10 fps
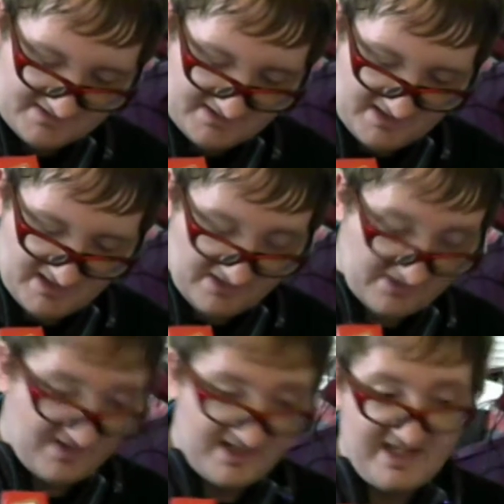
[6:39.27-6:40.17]

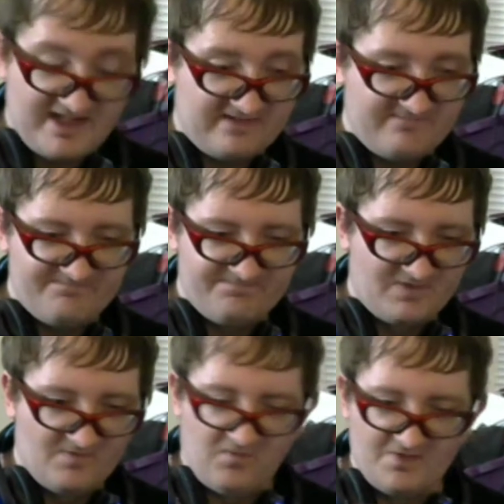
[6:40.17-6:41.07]
Although I had like
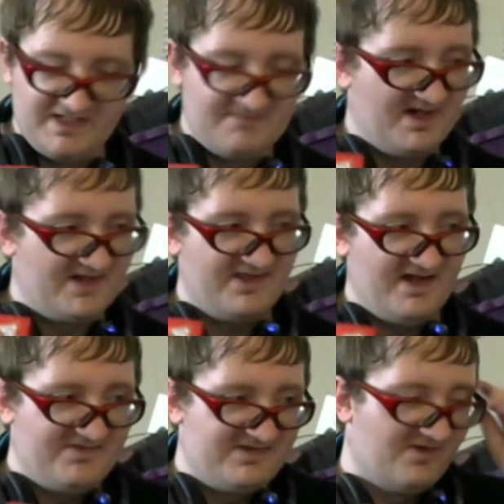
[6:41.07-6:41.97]
$14
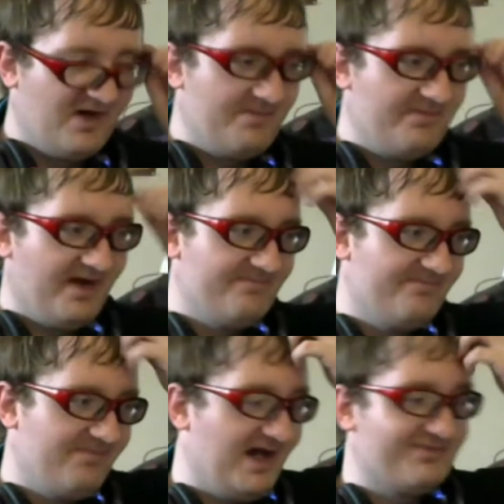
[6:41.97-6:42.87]
left, so I
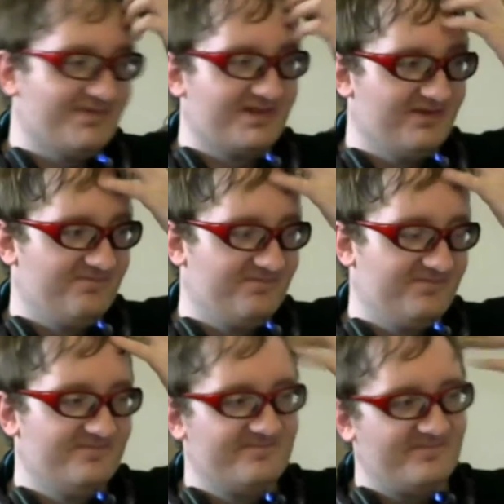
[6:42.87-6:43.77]
possibly could have.
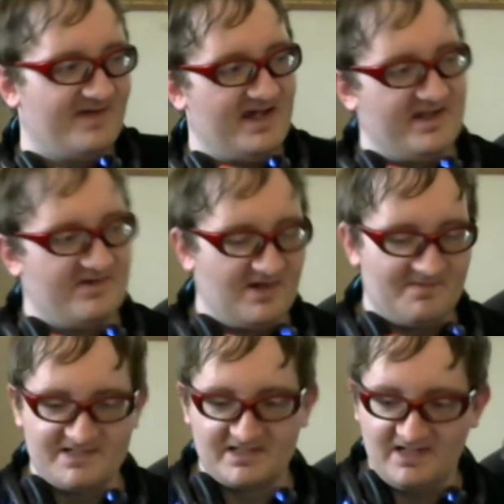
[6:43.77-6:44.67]
I don't know how
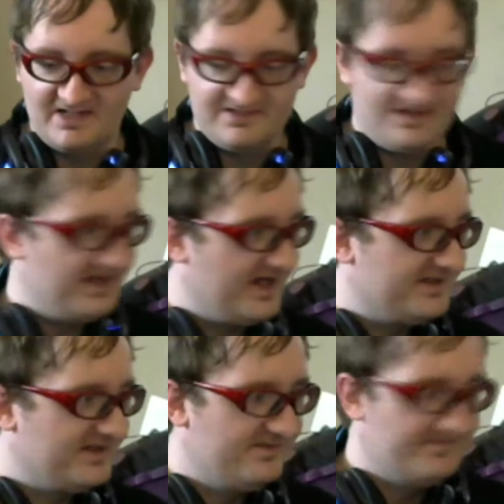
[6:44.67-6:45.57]
much that cost. I had to